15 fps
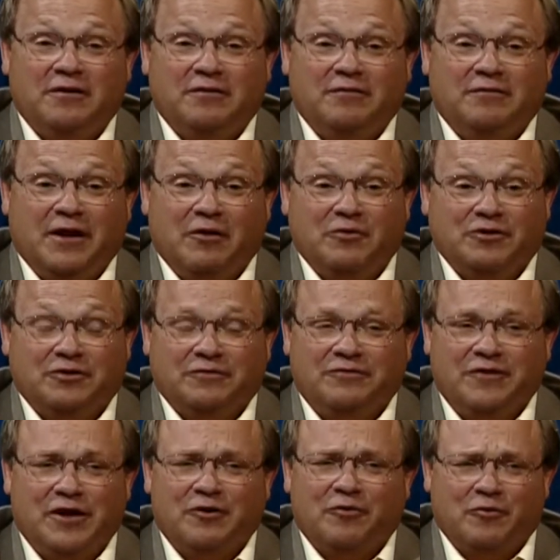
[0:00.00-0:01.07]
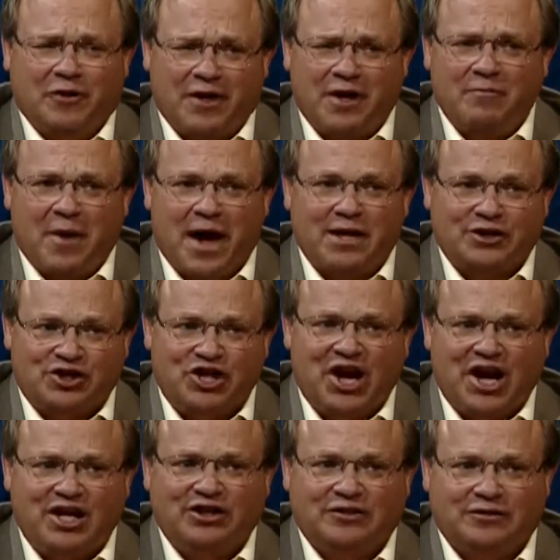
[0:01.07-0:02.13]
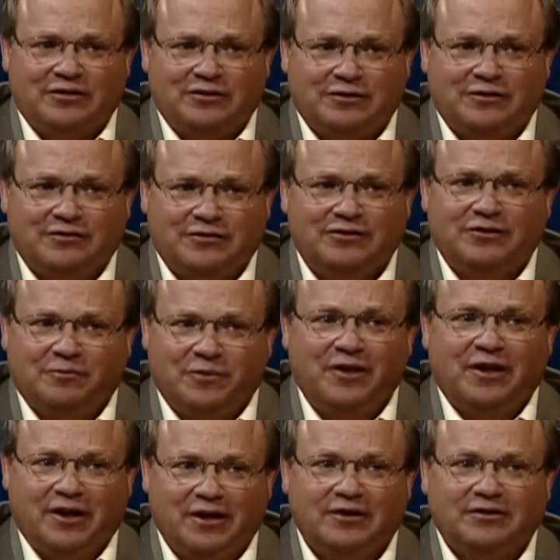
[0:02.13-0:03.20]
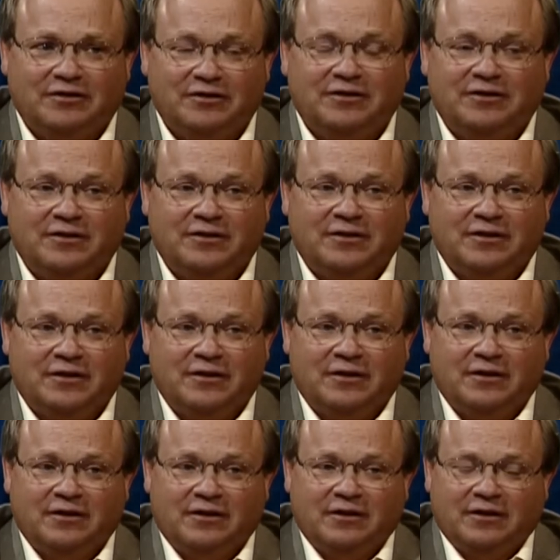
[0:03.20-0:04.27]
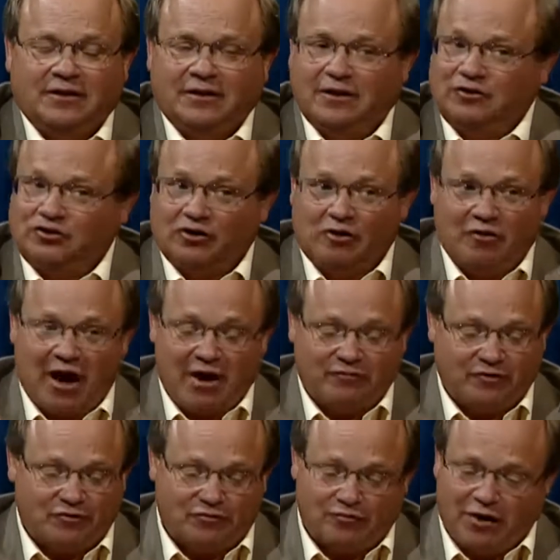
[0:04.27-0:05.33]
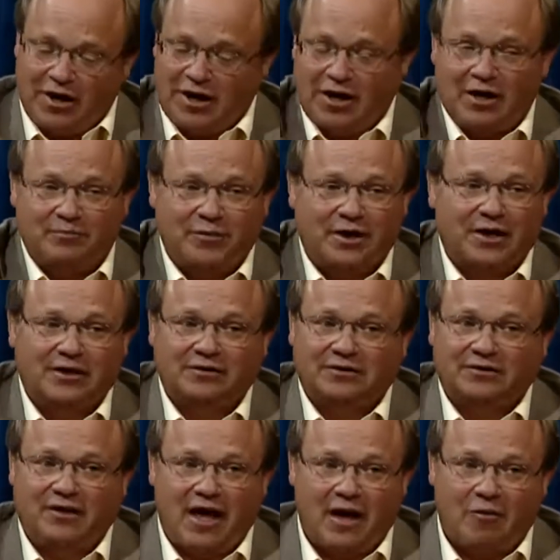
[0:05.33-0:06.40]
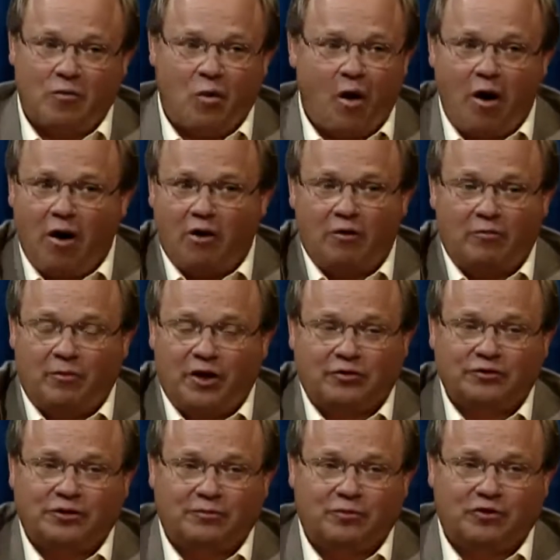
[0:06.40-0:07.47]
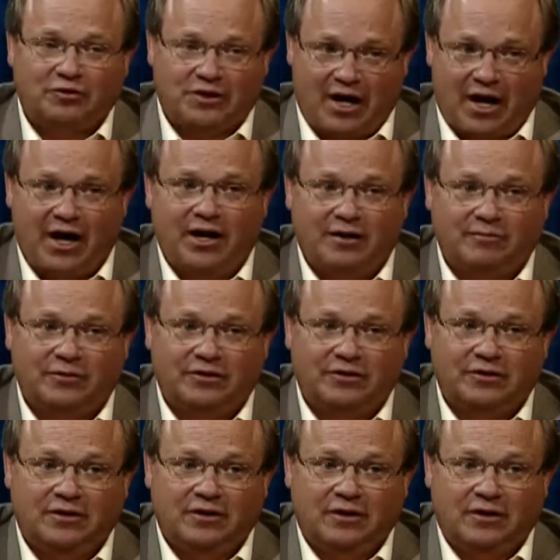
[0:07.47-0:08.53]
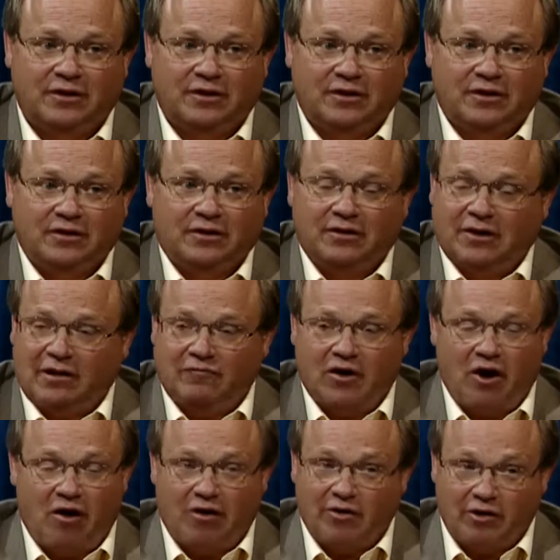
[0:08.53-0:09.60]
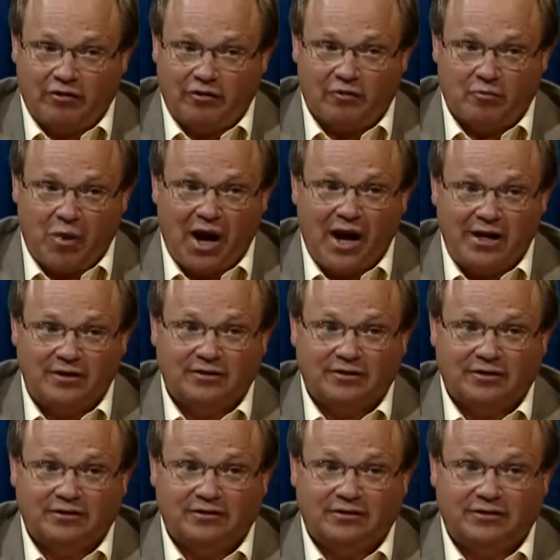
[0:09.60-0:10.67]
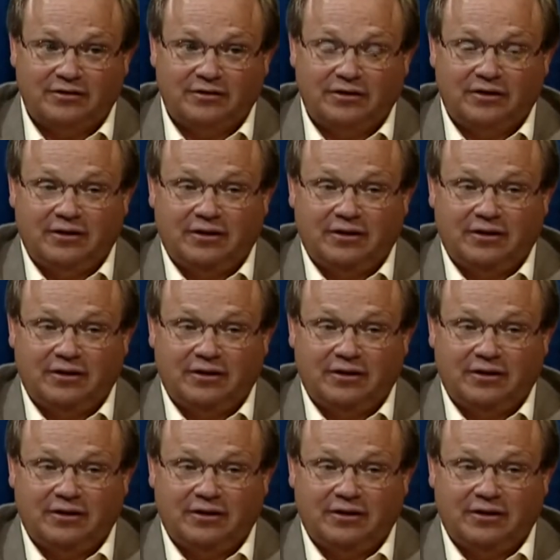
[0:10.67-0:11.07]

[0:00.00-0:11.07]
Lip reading: there was a fear where they might change some things. And so after running up against that wall multiple times, they've gone other places